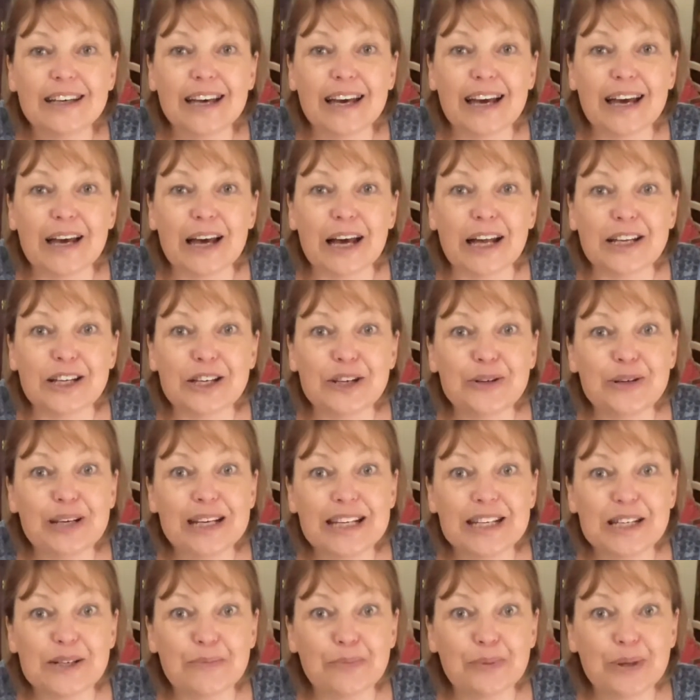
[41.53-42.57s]
And you
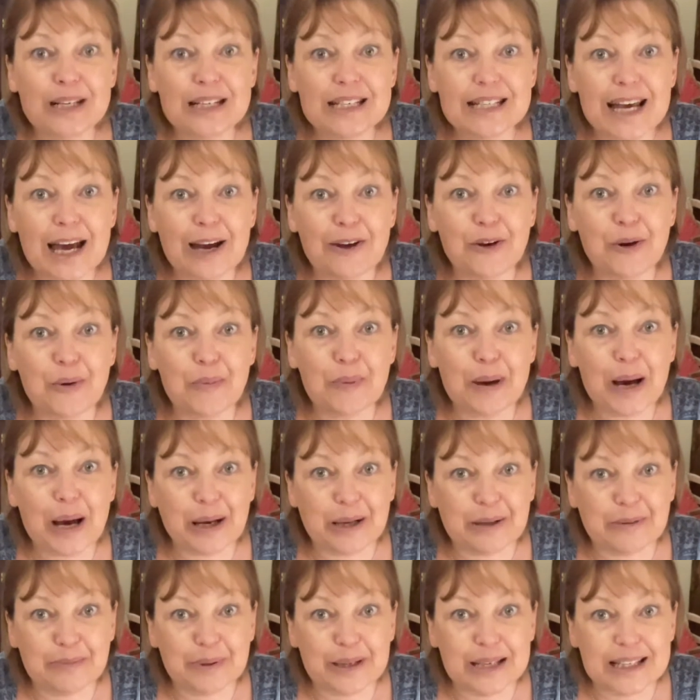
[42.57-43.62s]
need to print out your
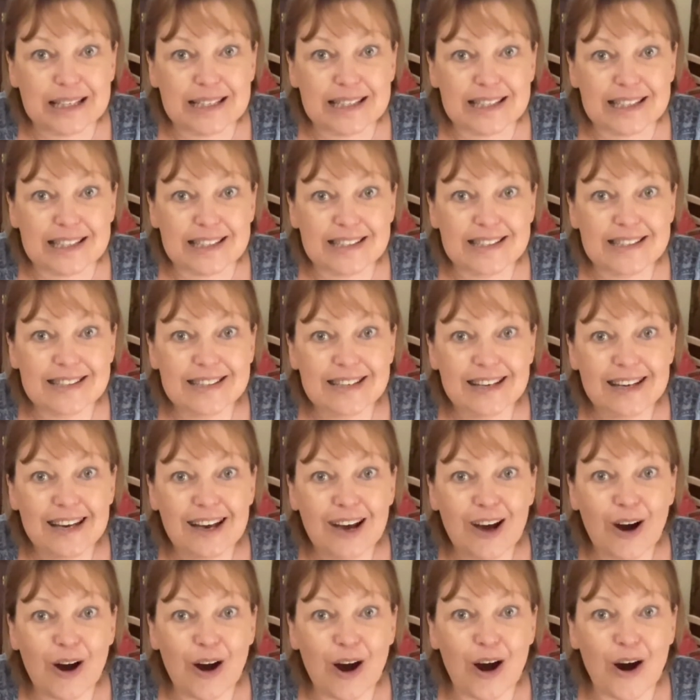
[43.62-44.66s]
pattern pieces
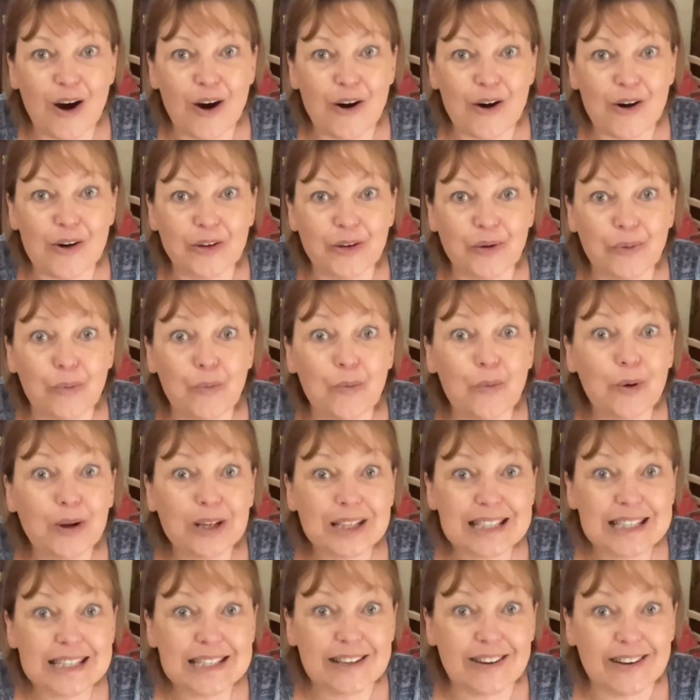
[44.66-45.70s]
on
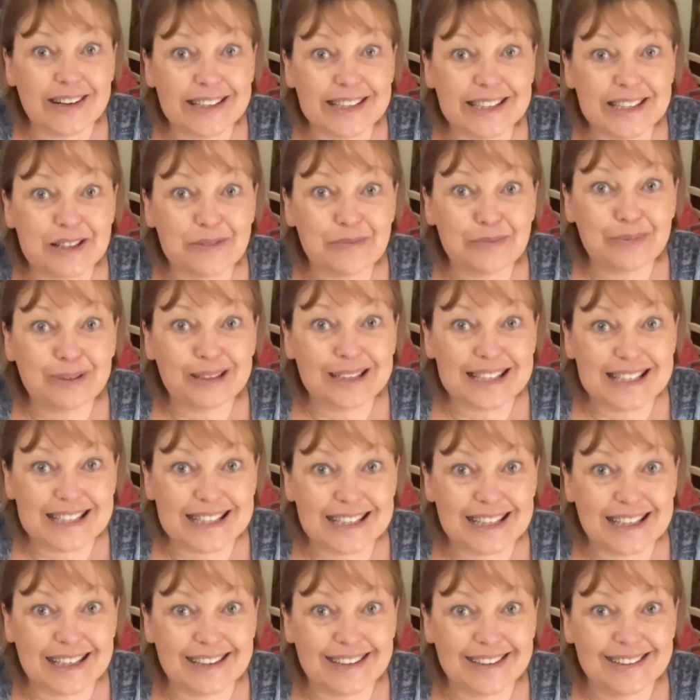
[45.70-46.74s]
one-sided
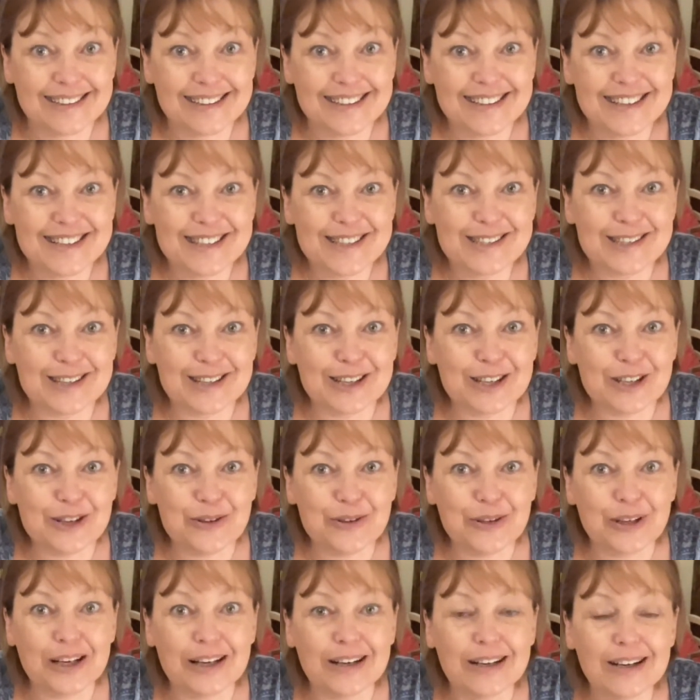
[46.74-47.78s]
printing so that you
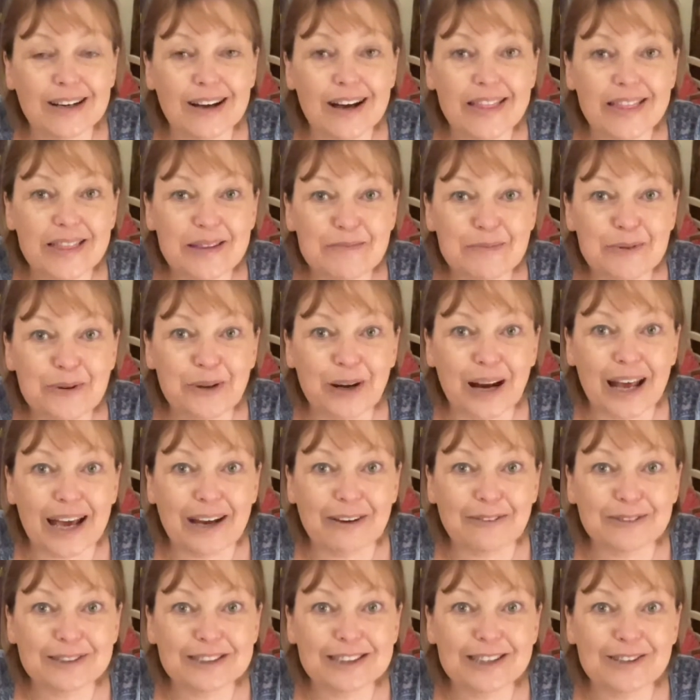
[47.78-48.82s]
can cut them all
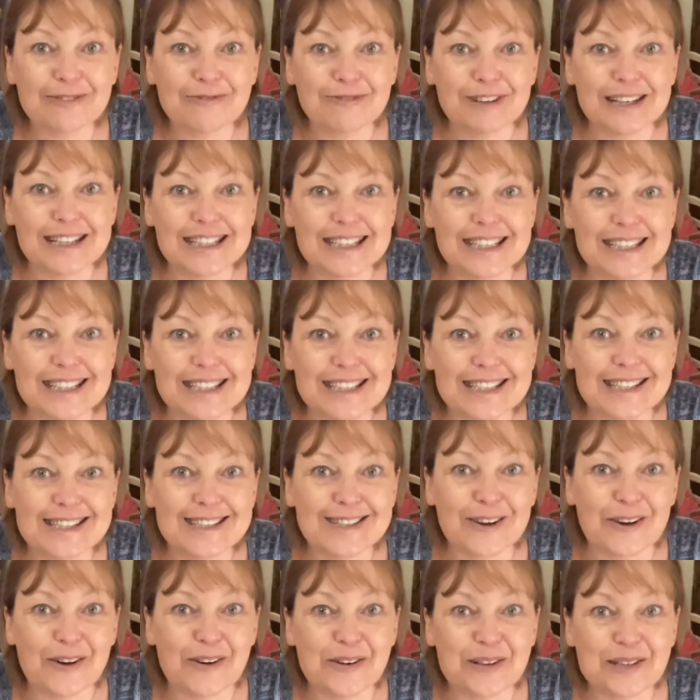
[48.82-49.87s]
out ready to
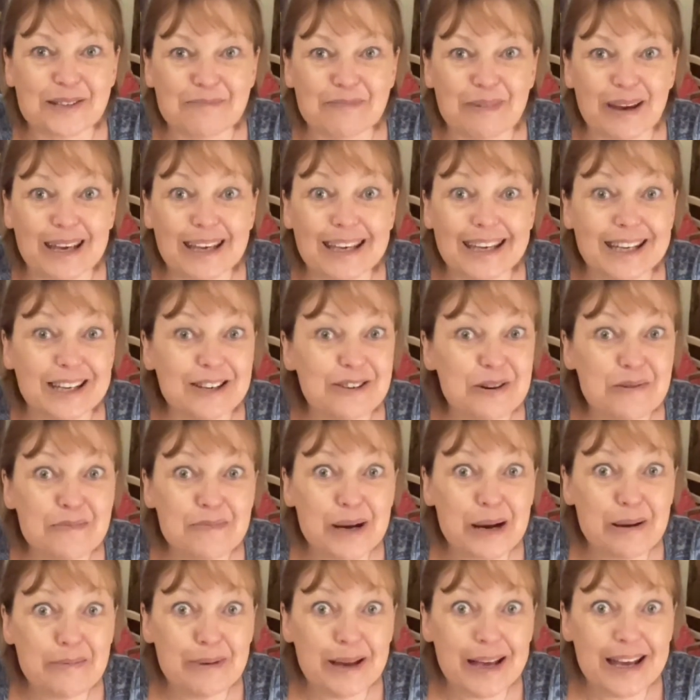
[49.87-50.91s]
start making your
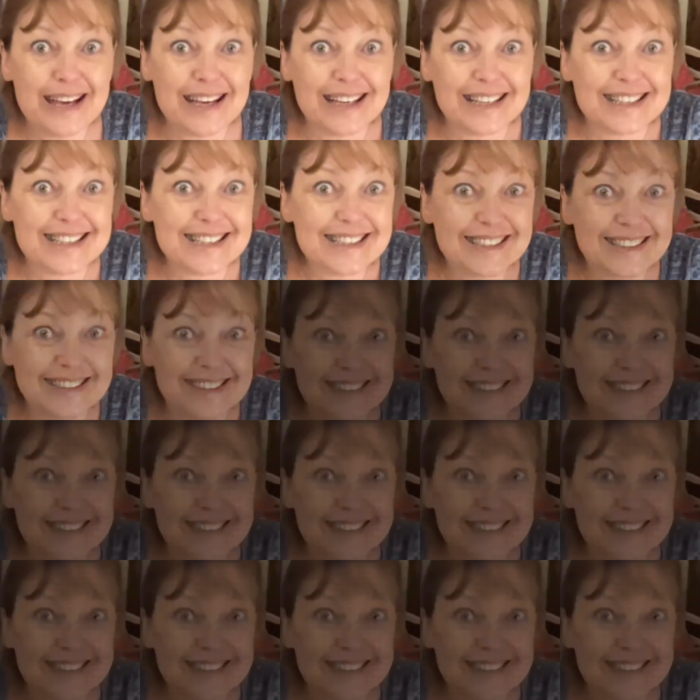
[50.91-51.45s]
puppet.